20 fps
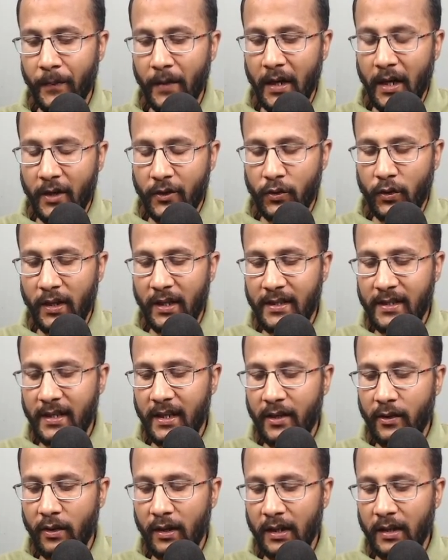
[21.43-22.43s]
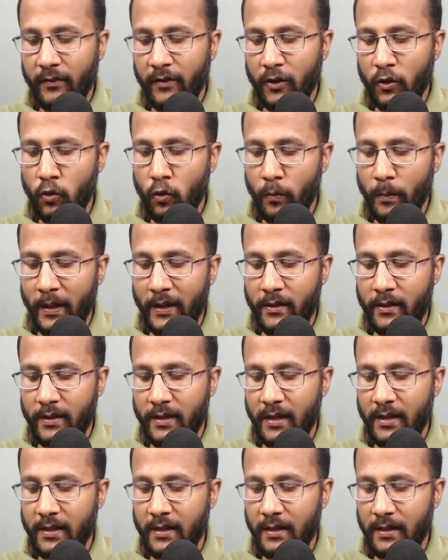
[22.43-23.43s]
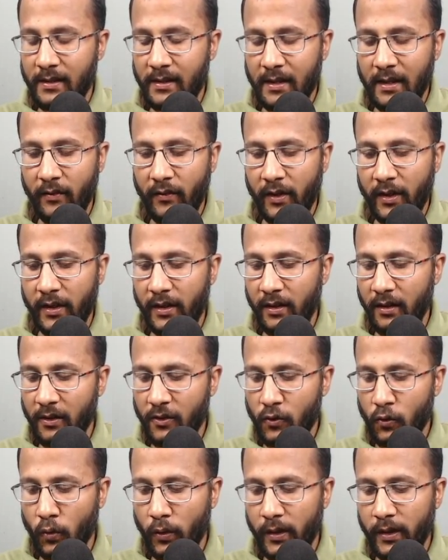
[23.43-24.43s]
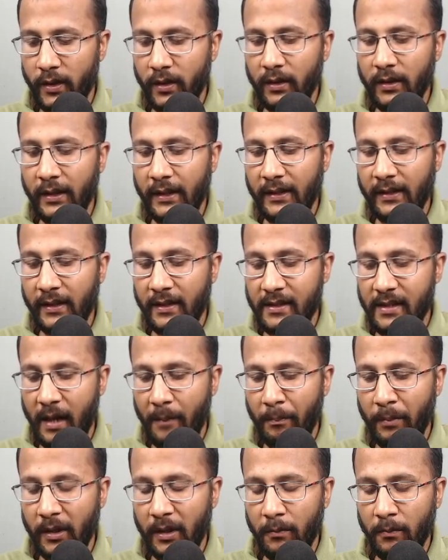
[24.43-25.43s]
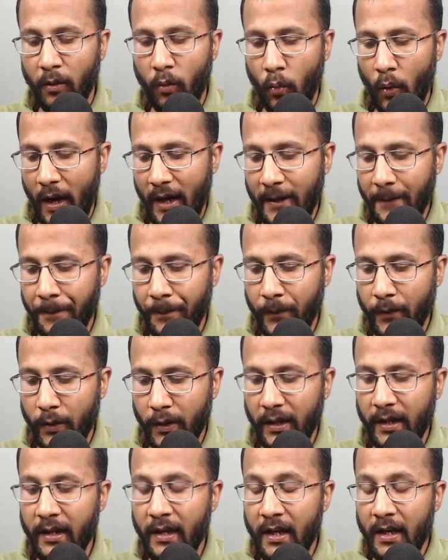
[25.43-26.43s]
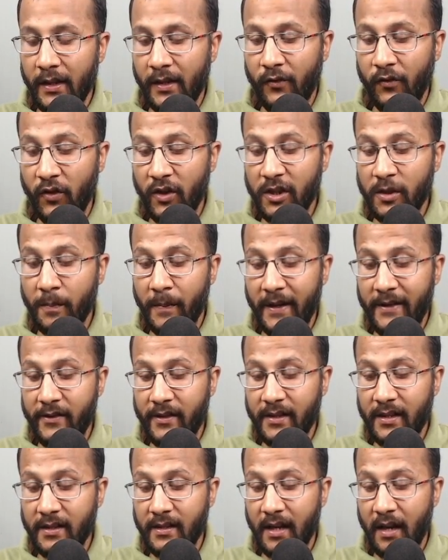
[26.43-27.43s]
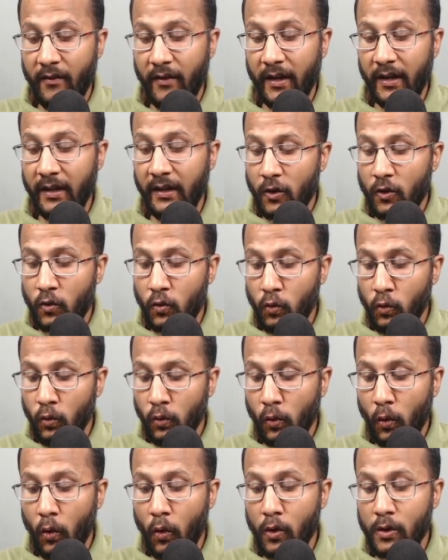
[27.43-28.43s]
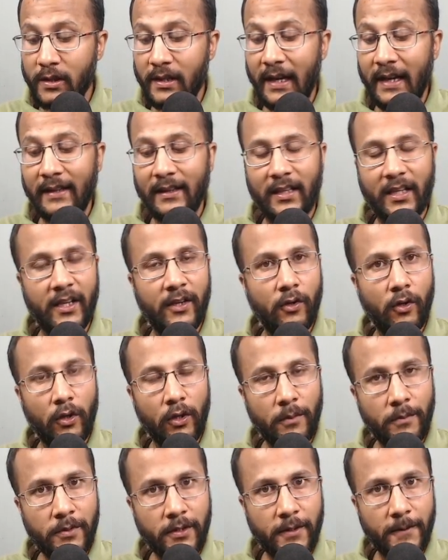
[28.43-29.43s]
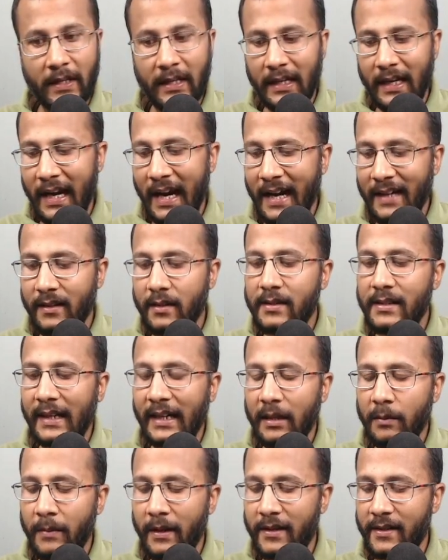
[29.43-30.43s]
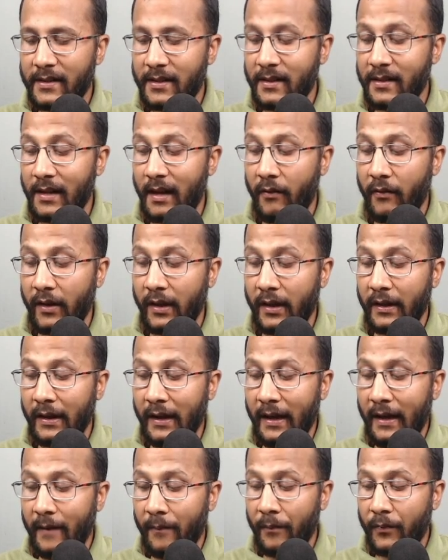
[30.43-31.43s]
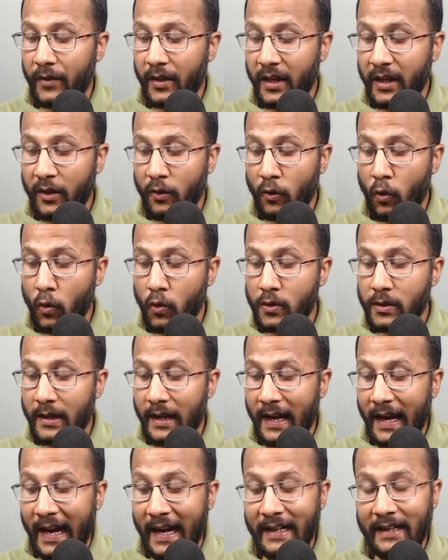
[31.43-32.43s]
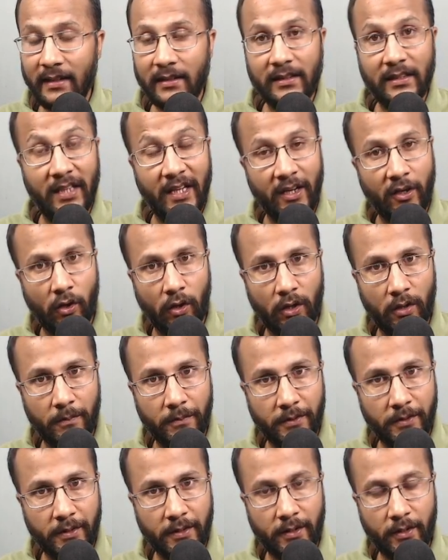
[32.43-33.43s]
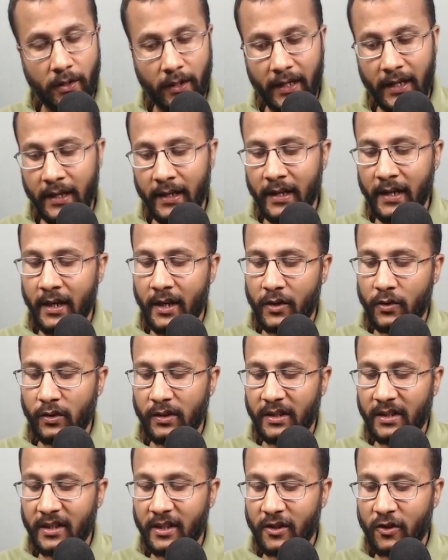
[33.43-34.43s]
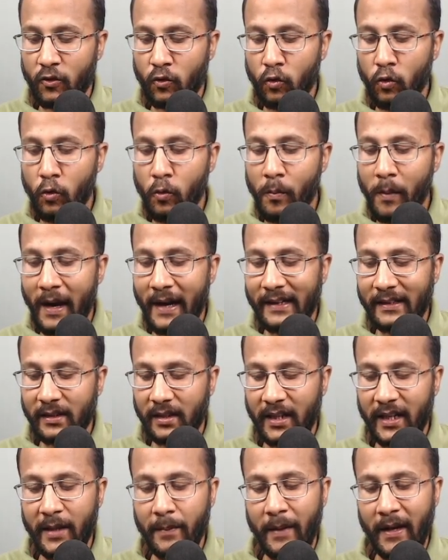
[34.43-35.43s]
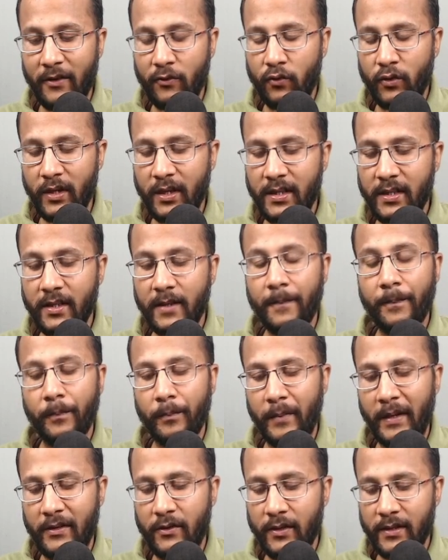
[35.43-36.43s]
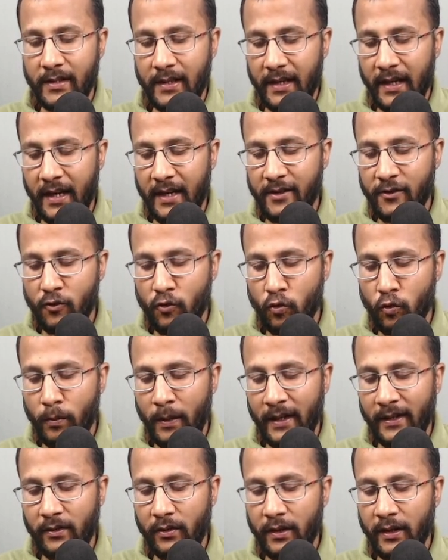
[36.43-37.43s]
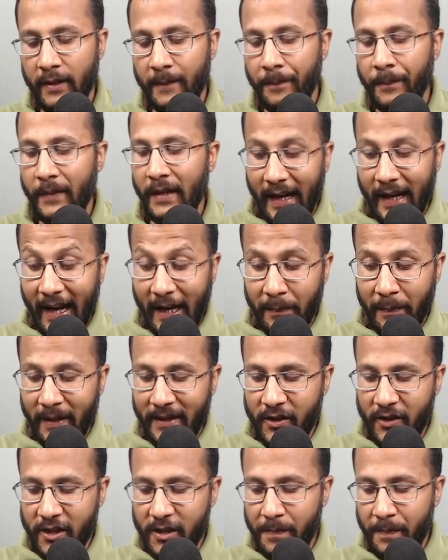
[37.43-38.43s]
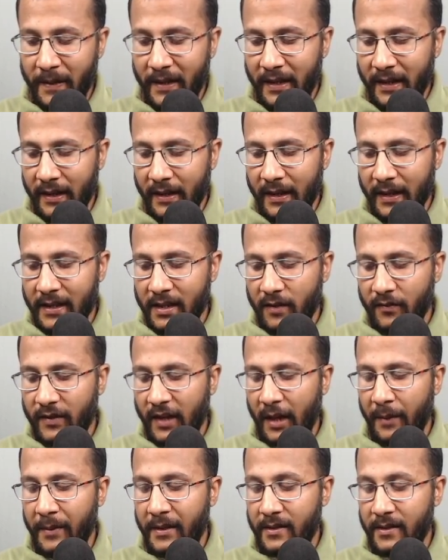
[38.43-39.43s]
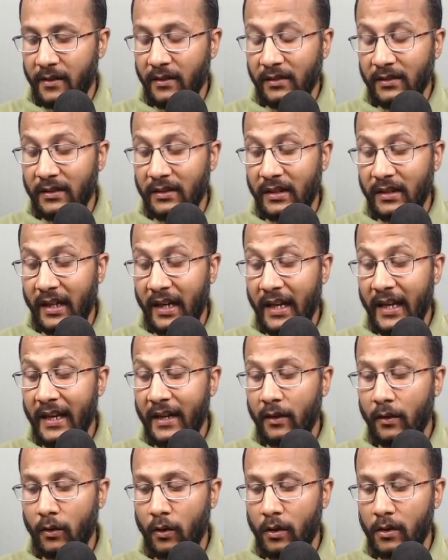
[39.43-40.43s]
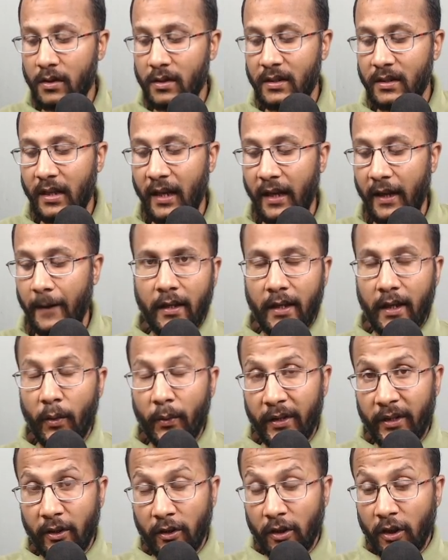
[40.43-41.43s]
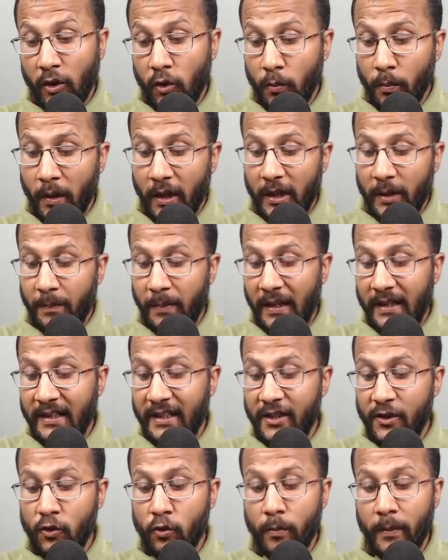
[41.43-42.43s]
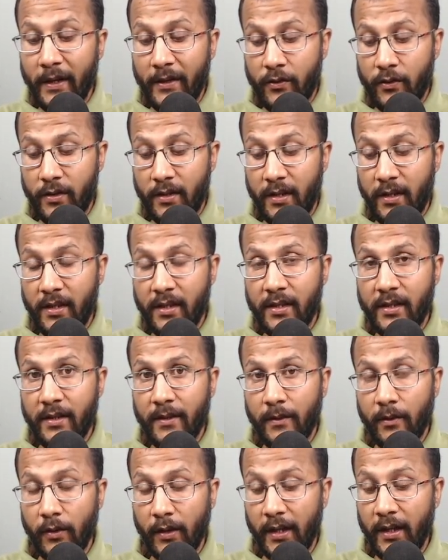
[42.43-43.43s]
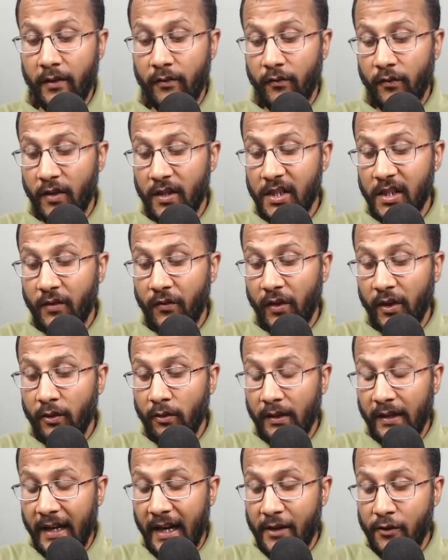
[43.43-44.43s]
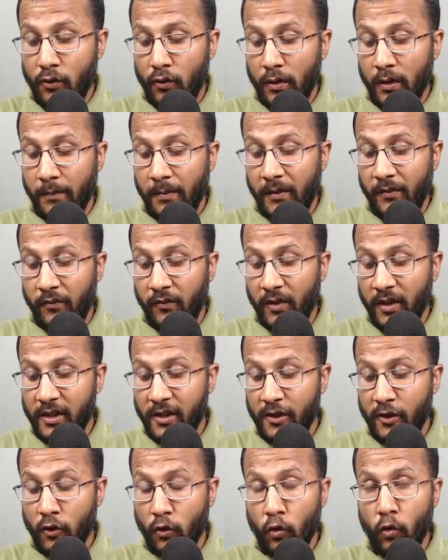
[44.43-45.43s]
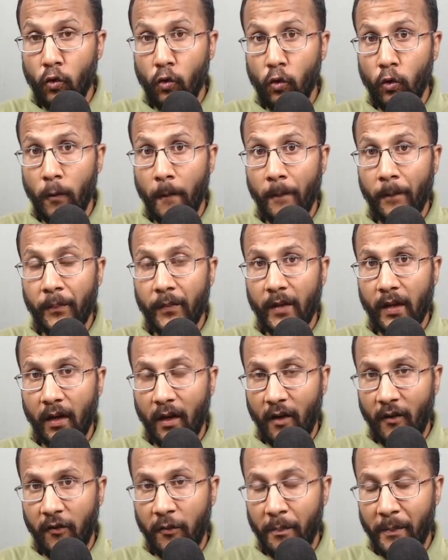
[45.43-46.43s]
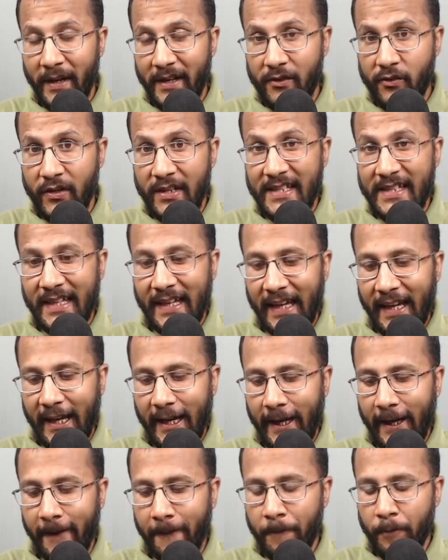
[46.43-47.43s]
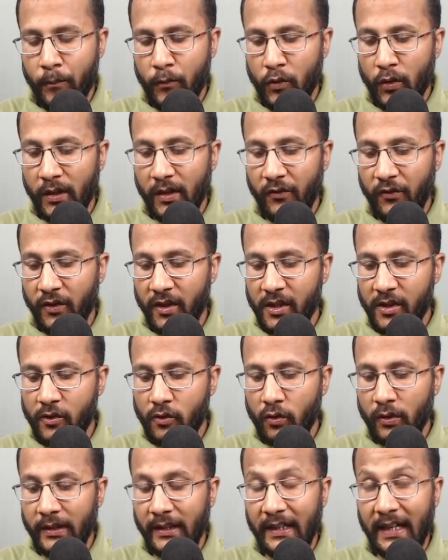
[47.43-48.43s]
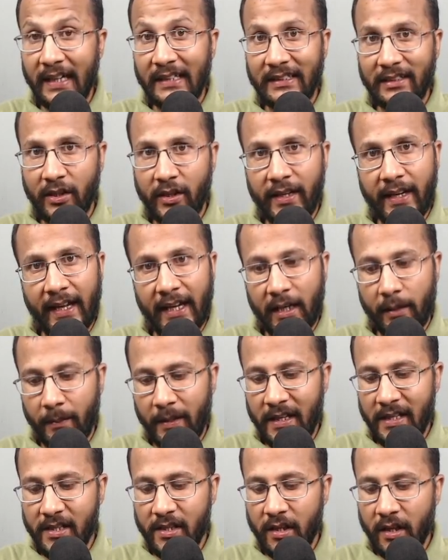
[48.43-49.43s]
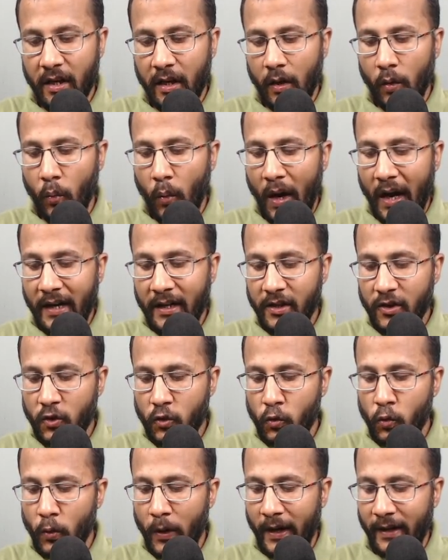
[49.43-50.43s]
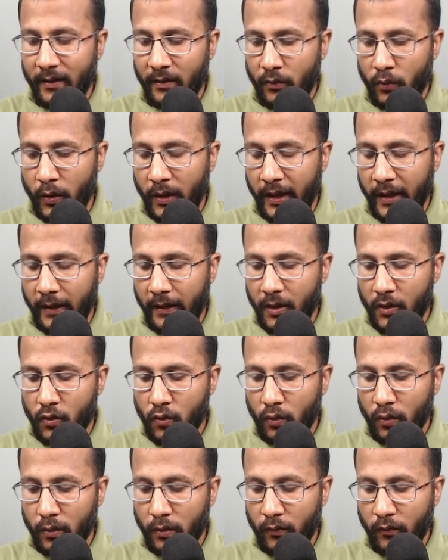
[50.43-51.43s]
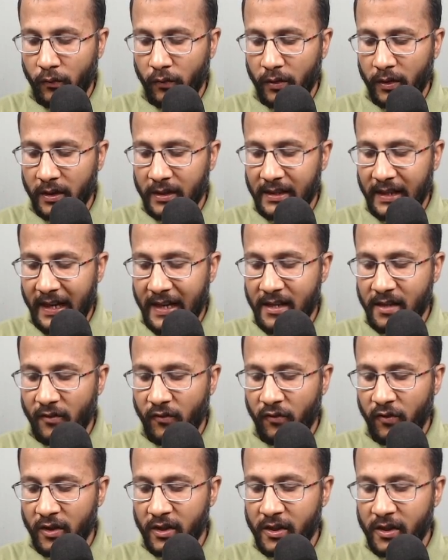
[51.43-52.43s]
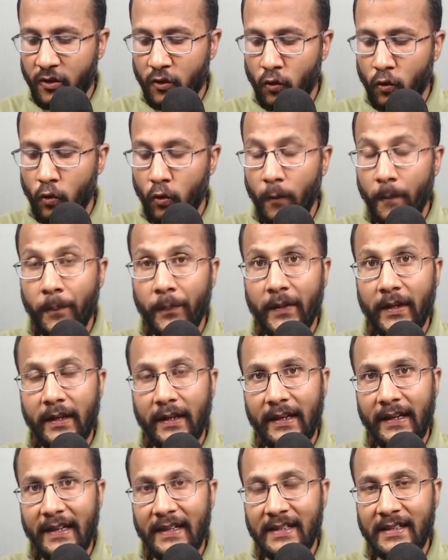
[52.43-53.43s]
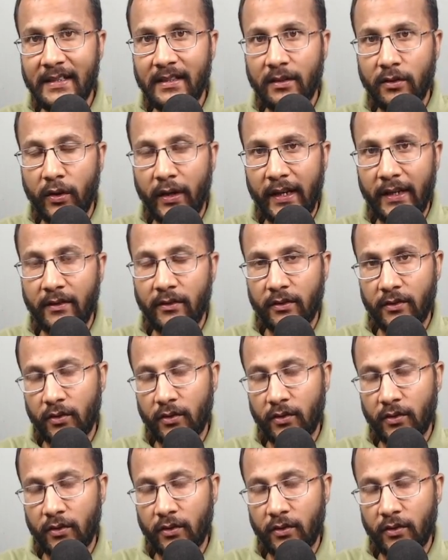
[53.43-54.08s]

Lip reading: So let's say you are given two matrices. It's given here, shown here in the example number 1. Okay, the first matrix is having 2 rows and 3 columns, and the second matrix is having 3 rows and 3 columns. Okay, so this is 2 by 3 matrix. Matrix A is 2 by 3, and matrix B is of dimension 3 cross 3. Now in order to multiply these two matrices, okay, first of all you will catch hold of the first row of matrix A. So in the first row there are 3 elements, 1, 2 and 3. So for the size of first row is 3.